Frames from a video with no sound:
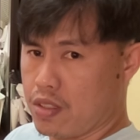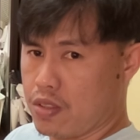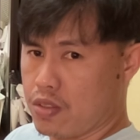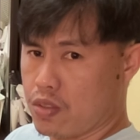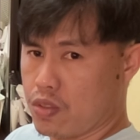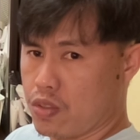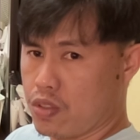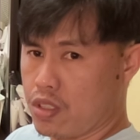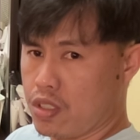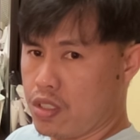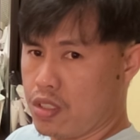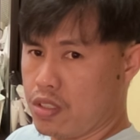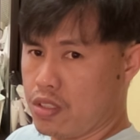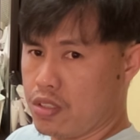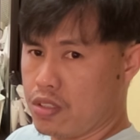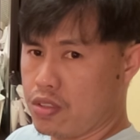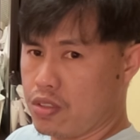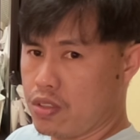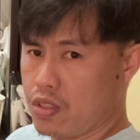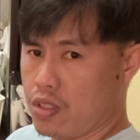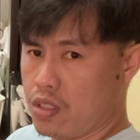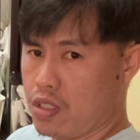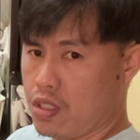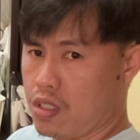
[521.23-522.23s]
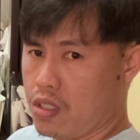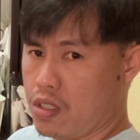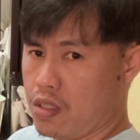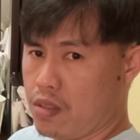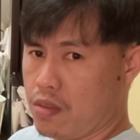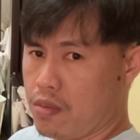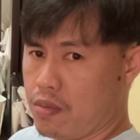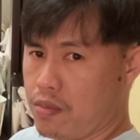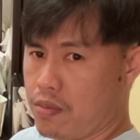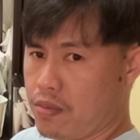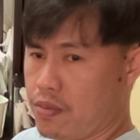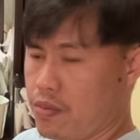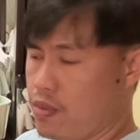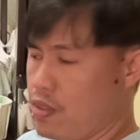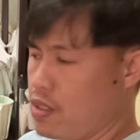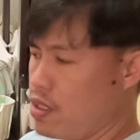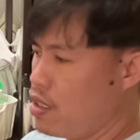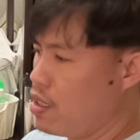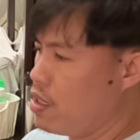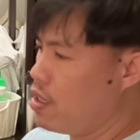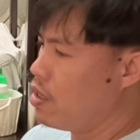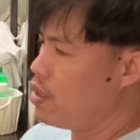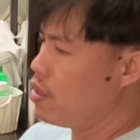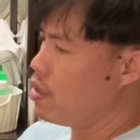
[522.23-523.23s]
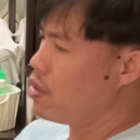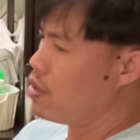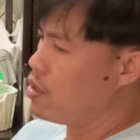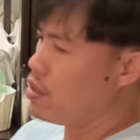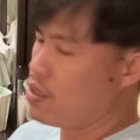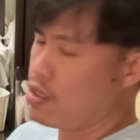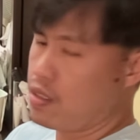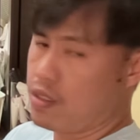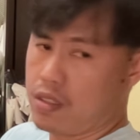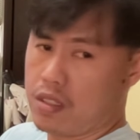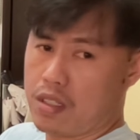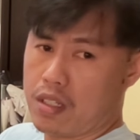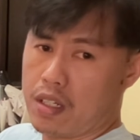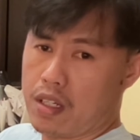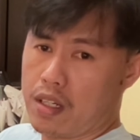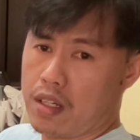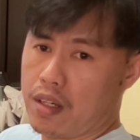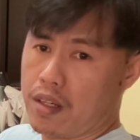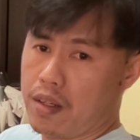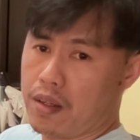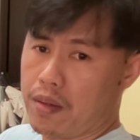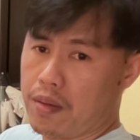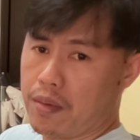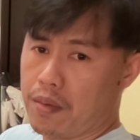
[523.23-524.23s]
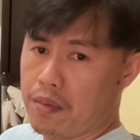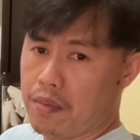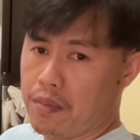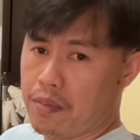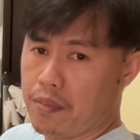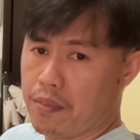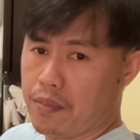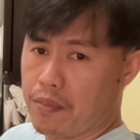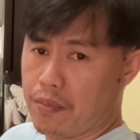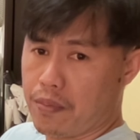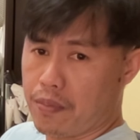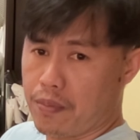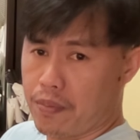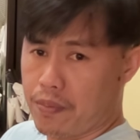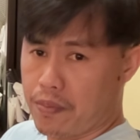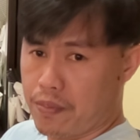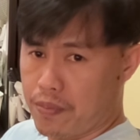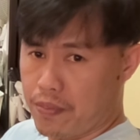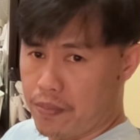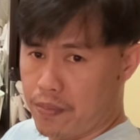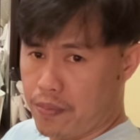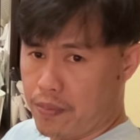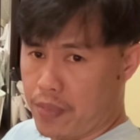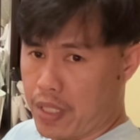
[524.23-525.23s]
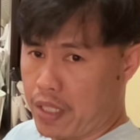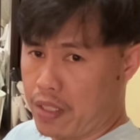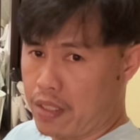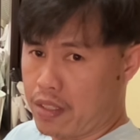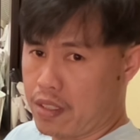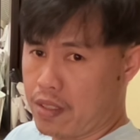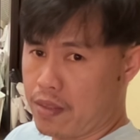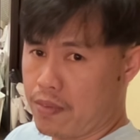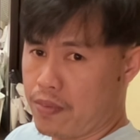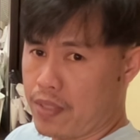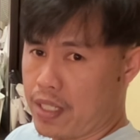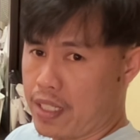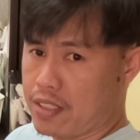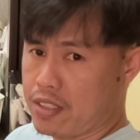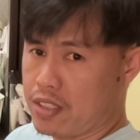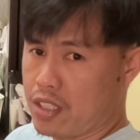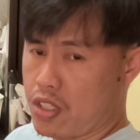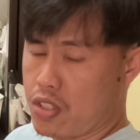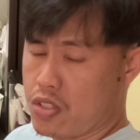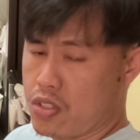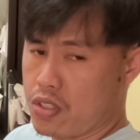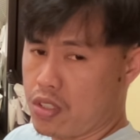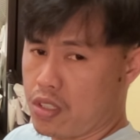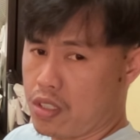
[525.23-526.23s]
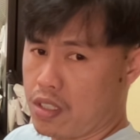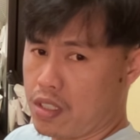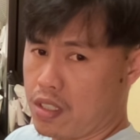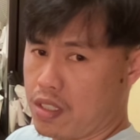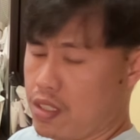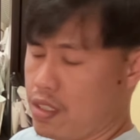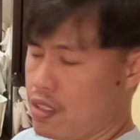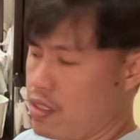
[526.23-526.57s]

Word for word: So this is your um, plantar flexion.